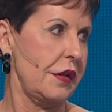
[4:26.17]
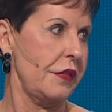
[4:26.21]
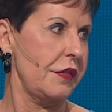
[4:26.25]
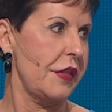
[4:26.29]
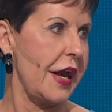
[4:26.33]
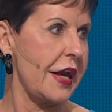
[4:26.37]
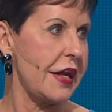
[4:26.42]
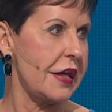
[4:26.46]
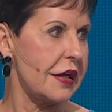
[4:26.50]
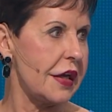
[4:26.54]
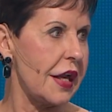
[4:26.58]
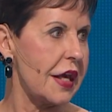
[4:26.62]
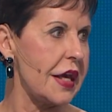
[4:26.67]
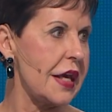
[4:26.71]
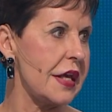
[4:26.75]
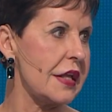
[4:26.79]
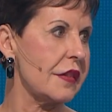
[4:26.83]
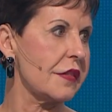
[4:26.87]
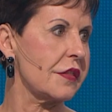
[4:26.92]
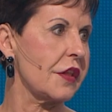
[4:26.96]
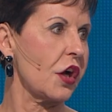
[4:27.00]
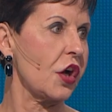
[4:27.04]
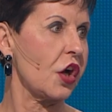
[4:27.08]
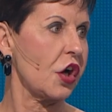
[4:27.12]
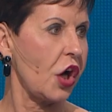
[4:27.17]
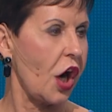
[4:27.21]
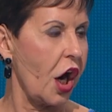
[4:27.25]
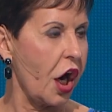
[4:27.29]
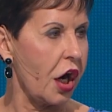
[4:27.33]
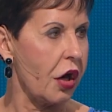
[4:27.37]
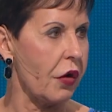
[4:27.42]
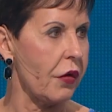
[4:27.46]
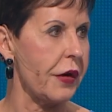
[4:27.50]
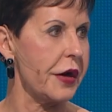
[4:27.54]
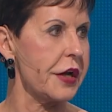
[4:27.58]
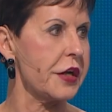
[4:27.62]
They need the
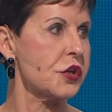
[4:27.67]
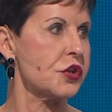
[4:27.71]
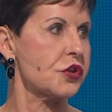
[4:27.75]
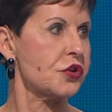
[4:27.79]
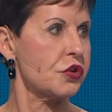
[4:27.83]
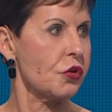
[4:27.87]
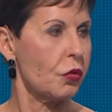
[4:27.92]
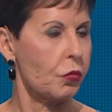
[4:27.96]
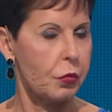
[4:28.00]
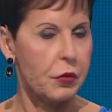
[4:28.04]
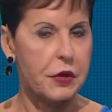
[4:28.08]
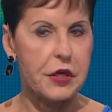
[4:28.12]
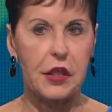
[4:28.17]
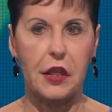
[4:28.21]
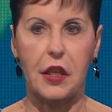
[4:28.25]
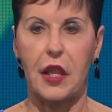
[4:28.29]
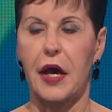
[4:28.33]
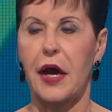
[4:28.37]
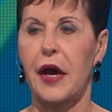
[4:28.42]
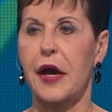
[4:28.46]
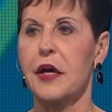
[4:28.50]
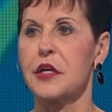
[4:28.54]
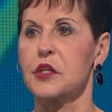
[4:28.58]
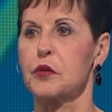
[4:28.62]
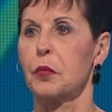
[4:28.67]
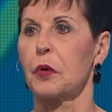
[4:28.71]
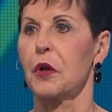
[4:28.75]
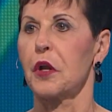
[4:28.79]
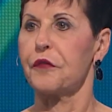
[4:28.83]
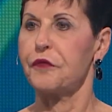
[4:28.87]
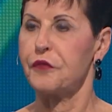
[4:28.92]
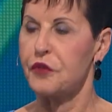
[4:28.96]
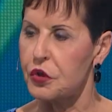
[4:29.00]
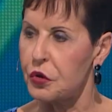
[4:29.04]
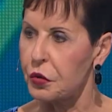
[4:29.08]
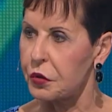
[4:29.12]
courage to realize, well,
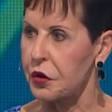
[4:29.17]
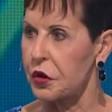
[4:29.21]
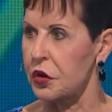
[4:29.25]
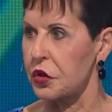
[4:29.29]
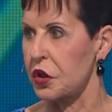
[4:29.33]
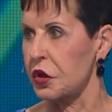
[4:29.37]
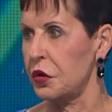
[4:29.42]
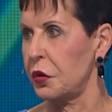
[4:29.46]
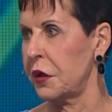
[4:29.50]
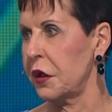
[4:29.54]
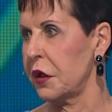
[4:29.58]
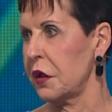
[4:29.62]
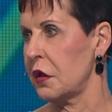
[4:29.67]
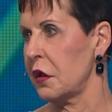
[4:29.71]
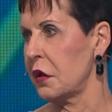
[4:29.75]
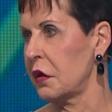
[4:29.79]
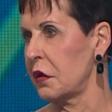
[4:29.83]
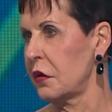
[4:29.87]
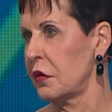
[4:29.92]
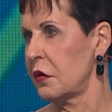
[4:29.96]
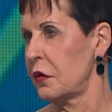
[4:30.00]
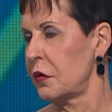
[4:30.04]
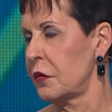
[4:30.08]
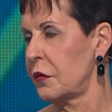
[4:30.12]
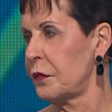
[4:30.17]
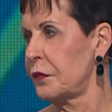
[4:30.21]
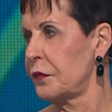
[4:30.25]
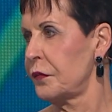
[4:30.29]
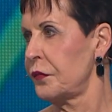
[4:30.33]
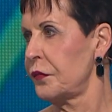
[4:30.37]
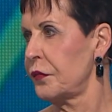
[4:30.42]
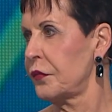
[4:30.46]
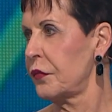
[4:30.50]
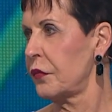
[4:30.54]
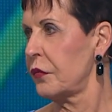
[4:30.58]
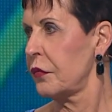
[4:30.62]
if you can do it,
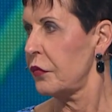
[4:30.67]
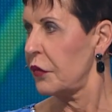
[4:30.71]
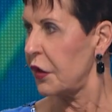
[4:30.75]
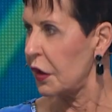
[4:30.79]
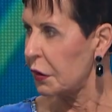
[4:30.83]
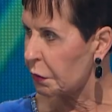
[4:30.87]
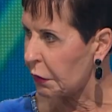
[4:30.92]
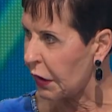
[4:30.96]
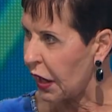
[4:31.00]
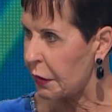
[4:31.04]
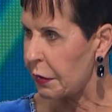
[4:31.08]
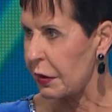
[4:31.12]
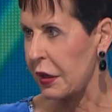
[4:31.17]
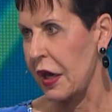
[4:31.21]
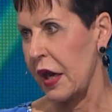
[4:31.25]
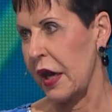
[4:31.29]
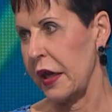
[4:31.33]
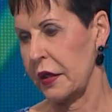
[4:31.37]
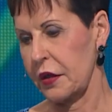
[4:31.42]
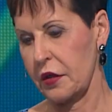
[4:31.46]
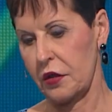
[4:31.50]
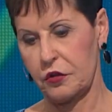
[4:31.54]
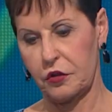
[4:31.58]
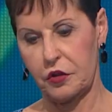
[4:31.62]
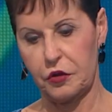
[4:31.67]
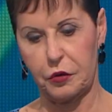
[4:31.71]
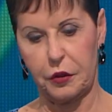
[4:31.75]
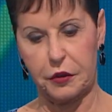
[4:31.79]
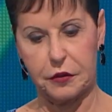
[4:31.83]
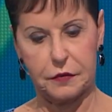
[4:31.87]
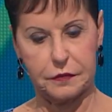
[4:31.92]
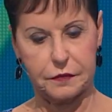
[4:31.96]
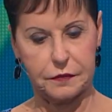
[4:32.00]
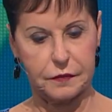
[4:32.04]
then maybe I can do it.